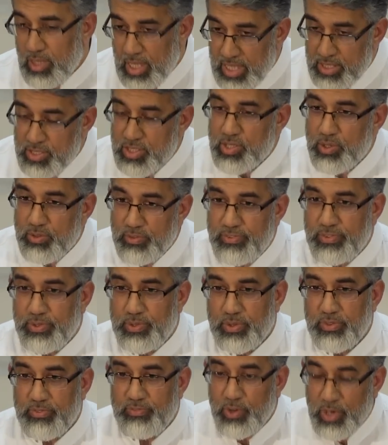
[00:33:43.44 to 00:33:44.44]
And so
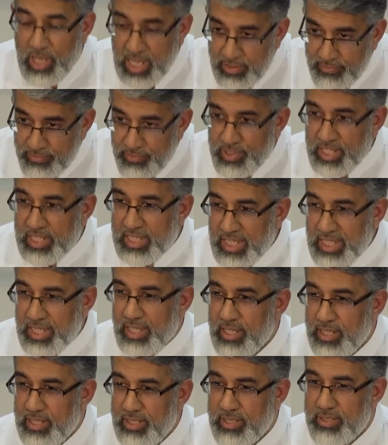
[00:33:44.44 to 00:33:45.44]
forth. For every
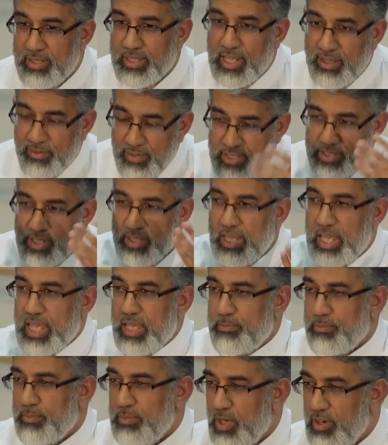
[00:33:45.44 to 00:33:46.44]
need, there is a
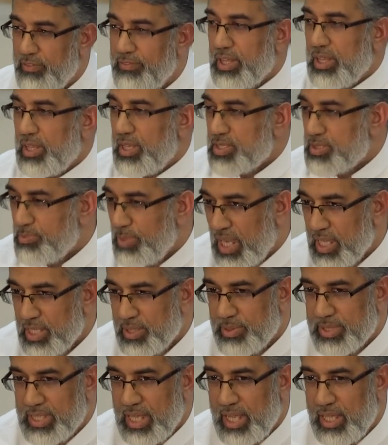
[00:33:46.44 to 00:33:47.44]
name of Allah
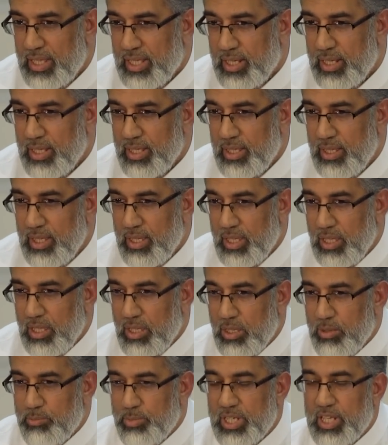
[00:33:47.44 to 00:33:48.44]
subhanahu wa ta'ala.
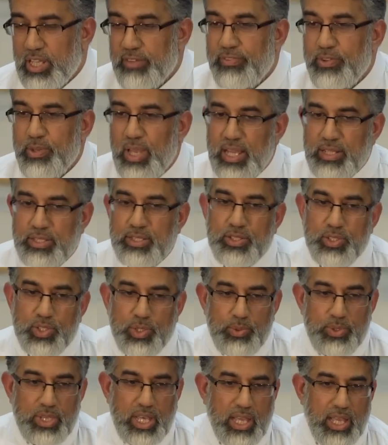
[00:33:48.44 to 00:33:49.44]
But if you had to
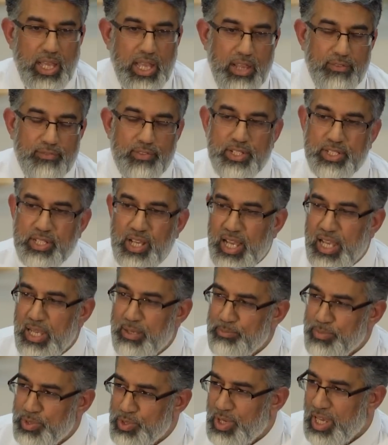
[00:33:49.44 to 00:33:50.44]
do that every
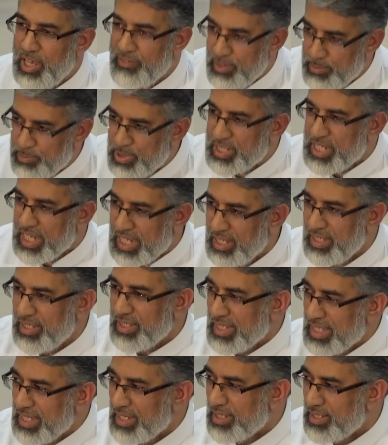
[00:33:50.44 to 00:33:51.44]
time you have a
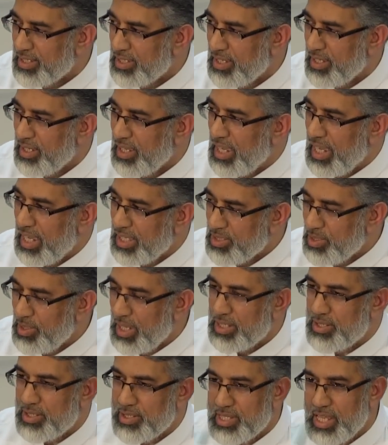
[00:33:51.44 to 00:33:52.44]
particular need and you
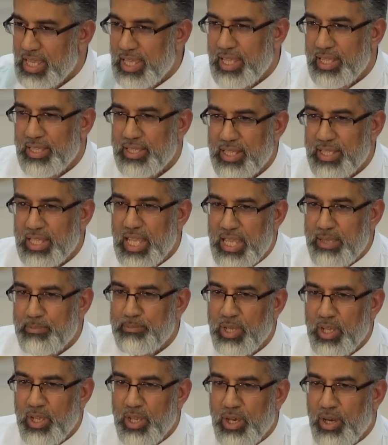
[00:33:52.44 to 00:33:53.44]
had to say in the
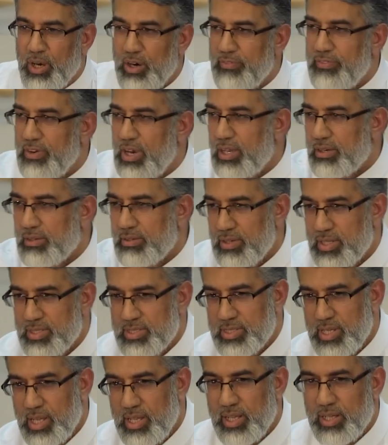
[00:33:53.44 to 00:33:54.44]
name of
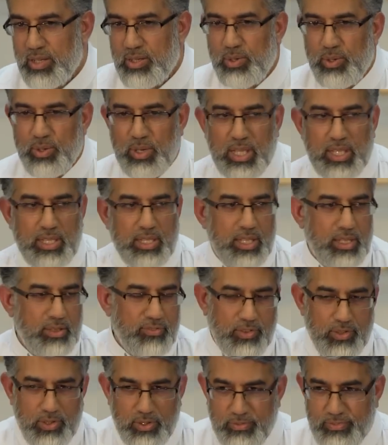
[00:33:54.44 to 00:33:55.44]
Ar-Razzaq, or in the
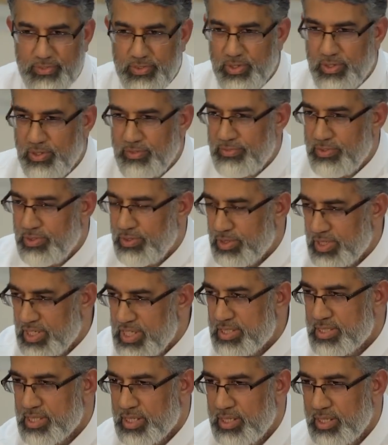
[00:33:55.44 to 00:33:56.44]
for
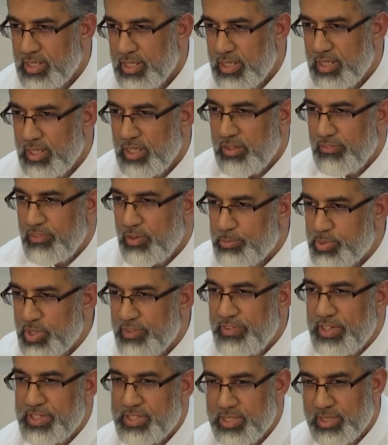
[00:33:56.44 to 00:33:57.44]
rizq, for
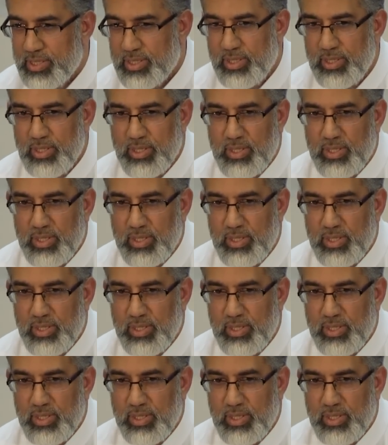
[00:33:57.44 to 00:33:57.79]
provision,